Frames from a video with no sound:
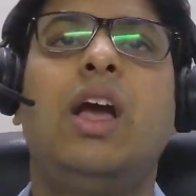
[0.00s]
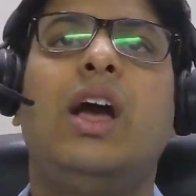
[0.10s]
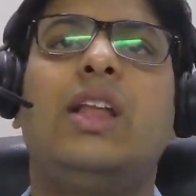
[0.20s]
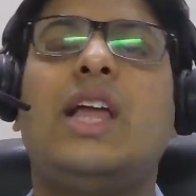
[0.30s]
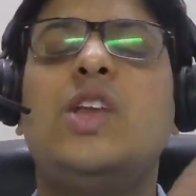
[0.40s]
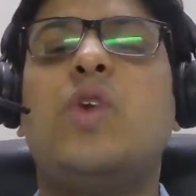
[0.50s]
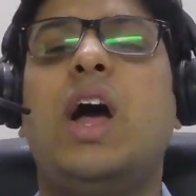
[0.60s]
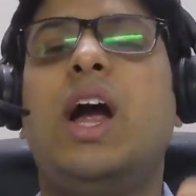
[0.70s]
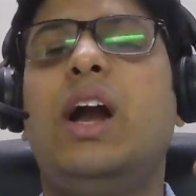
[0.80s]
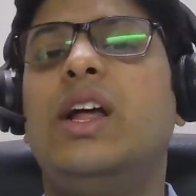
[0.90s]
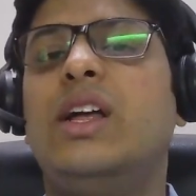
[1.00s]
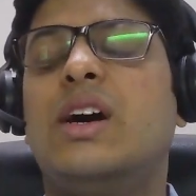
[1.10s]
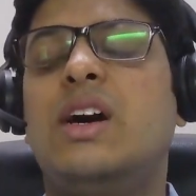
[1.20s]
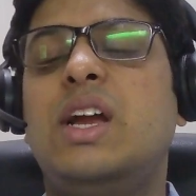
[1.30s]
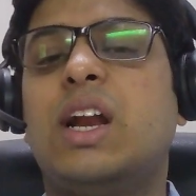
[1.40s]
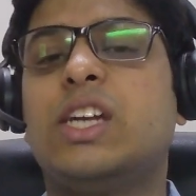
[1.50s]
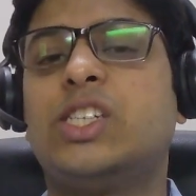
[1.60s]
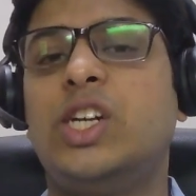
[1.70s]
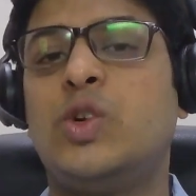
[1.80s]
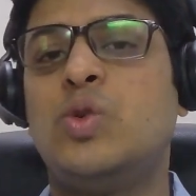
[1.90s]
Then you had in
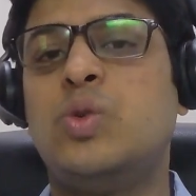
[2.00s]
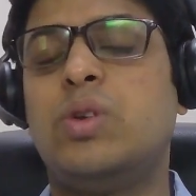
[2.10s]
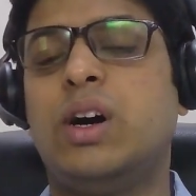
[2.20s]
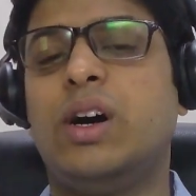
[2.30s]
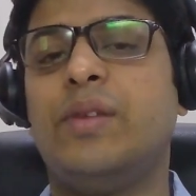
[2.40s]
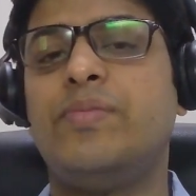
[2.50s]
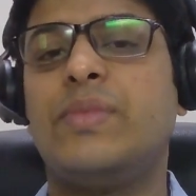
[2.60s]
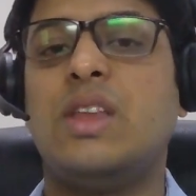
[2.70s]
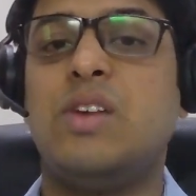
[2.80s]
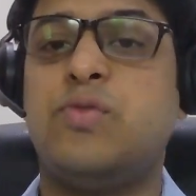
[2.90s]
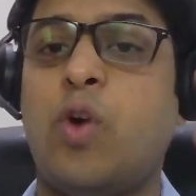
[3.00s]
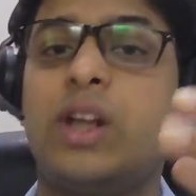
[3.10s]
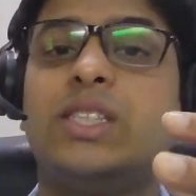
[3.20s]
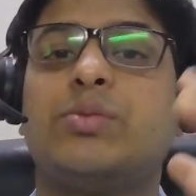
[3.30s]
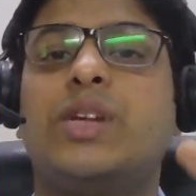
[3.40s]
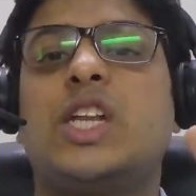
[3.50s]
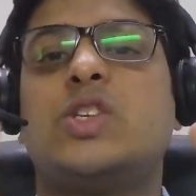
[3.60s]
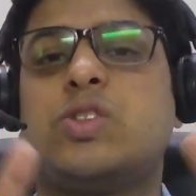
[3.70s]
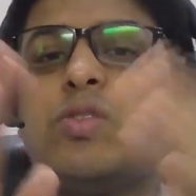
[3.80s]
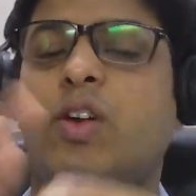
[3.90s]
relation to the foreign subsidiaries
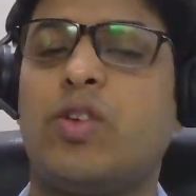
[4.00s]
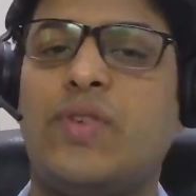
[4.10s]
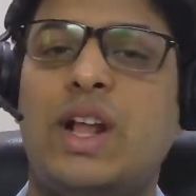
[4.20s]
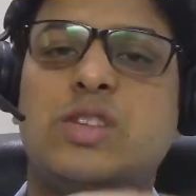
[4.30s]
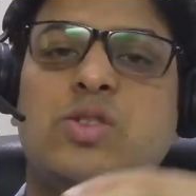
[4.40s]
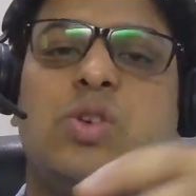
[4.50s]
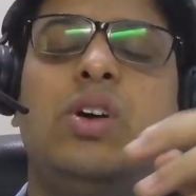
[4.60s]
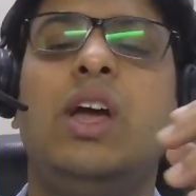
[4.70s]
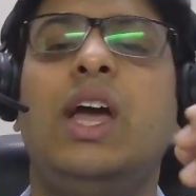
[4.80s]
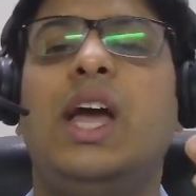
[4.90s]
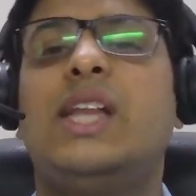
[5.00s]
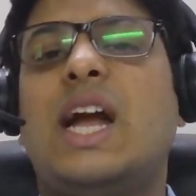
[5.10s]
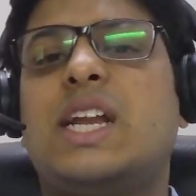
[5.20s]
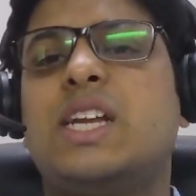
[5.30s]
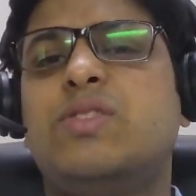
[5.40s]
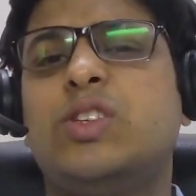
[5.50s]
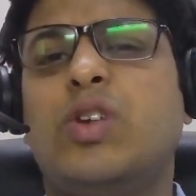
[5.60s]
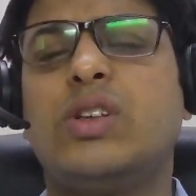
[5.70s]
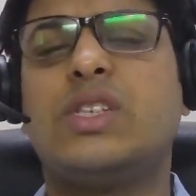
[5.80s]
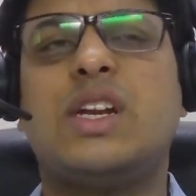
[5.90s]
also we have to file. So in that case we
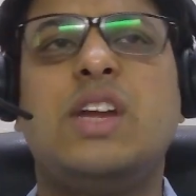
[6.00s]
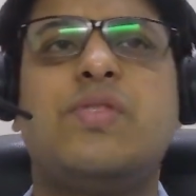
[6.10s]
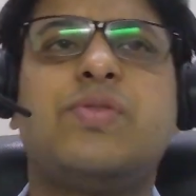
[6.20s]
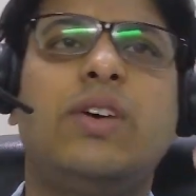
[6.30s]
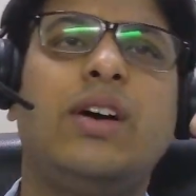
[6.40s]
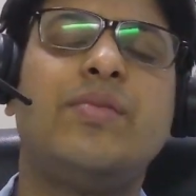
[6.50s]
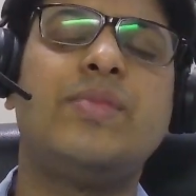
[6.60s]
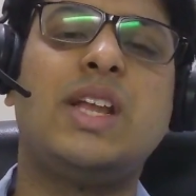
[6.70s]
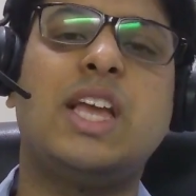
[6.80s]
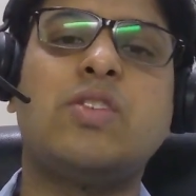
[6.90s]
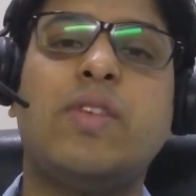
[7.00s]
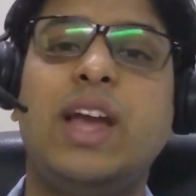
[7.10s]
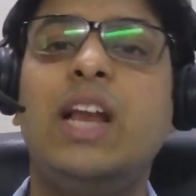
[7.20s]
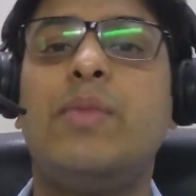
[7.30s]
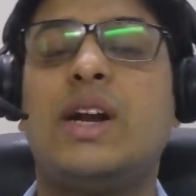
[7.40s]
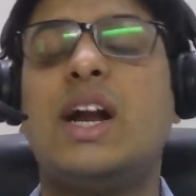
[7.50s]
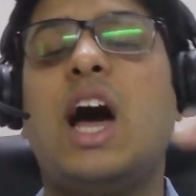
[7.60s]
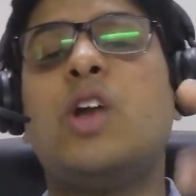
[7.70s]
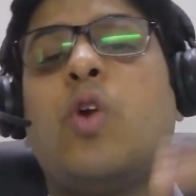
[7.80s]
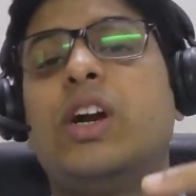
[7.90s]
saw, sir, if in case of A Limited,
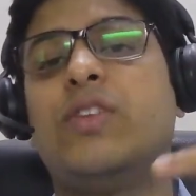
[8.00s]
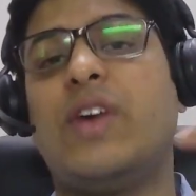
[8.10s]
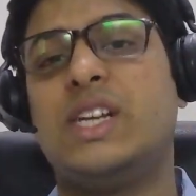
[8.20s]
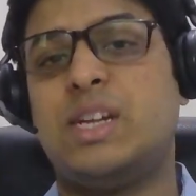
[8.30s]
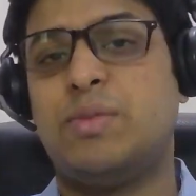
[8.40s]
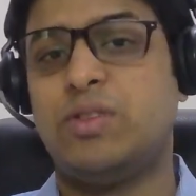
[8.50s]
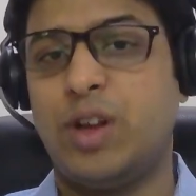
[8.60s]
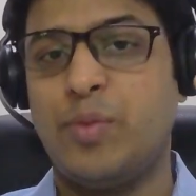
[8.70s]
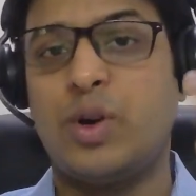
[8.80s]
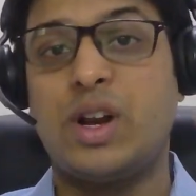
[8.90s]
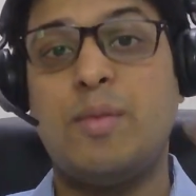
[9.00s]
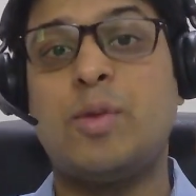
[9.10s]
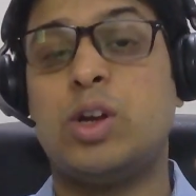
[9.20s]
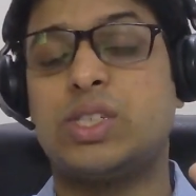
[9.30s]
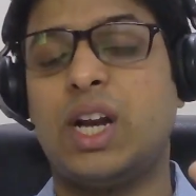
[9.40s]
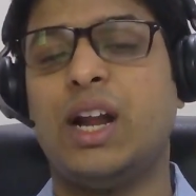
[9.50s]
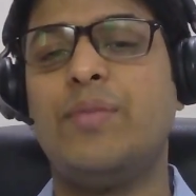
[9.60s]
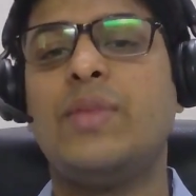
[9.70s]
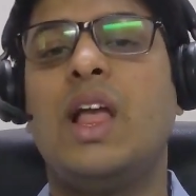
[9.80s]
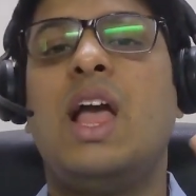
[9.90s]
unaudited financial statements will be put. Remember Australia.
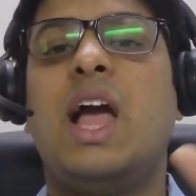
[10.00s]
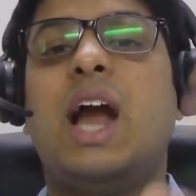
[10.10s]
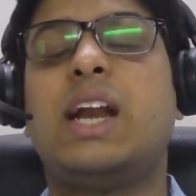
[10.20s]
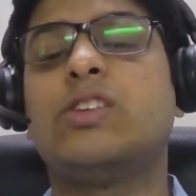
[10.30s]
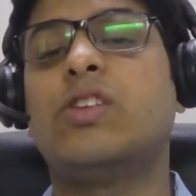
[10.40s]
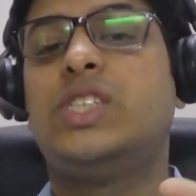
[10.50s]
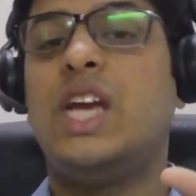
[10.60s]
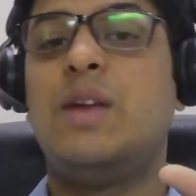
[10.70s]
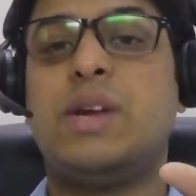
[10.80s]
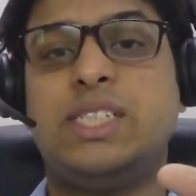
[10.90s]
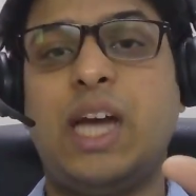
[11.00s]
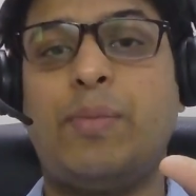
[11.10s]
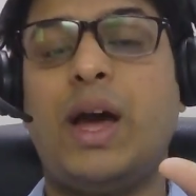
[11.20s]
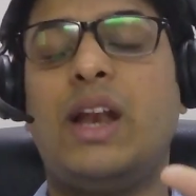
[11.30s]
In case of J Limited, Japan,